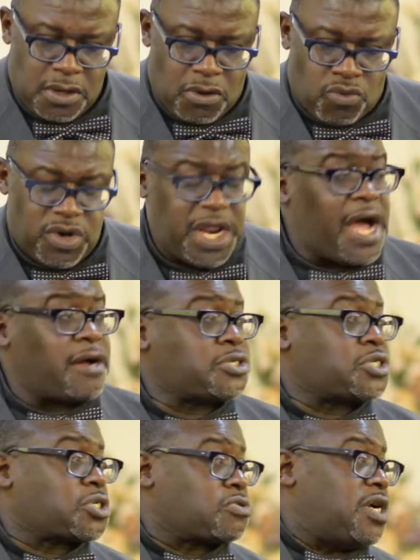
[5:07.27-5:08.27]
Without
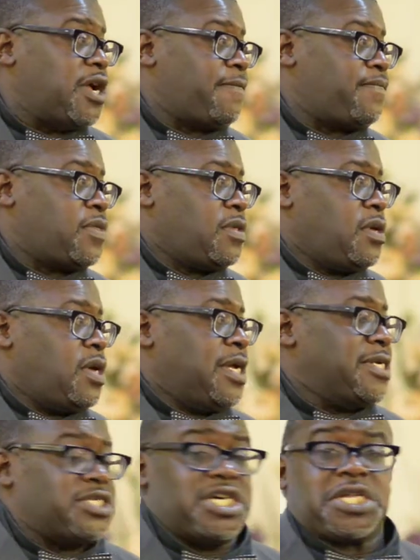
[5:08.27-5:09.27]
strength,
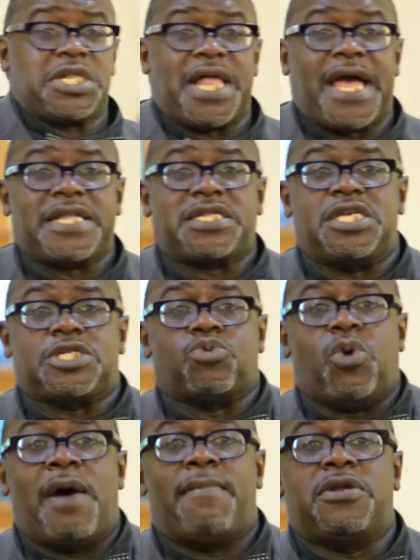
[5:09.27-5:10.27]
just like this
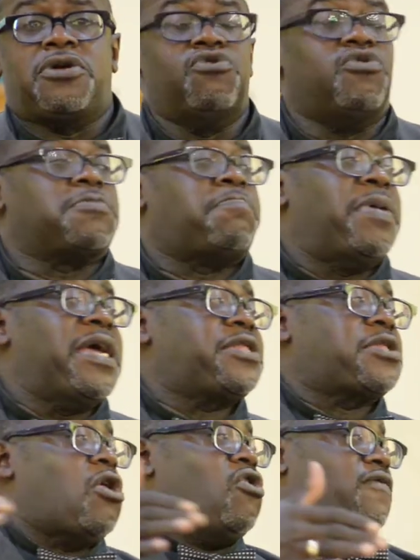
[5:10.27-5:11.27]
woman who was
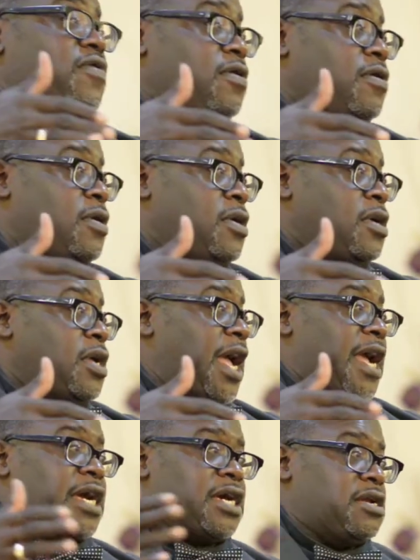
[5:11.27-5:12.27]
bent over
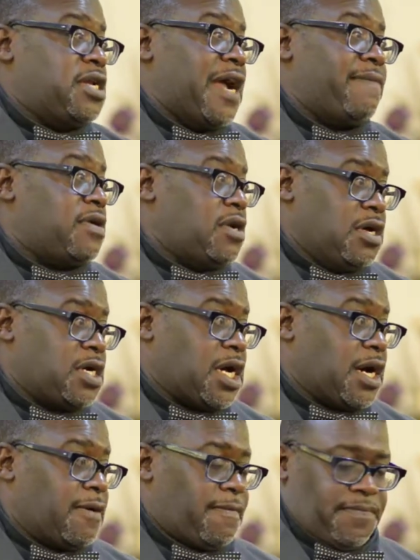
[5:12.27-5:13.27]
and could never look
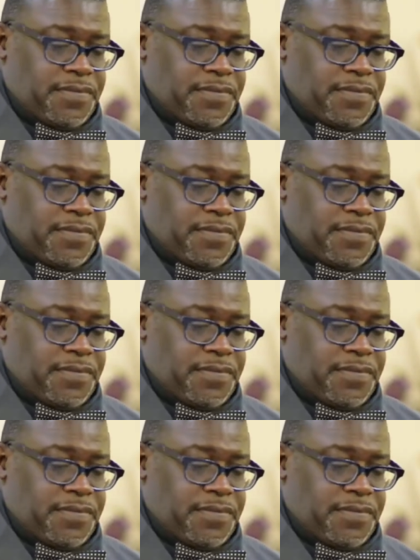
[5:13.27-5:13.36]
up.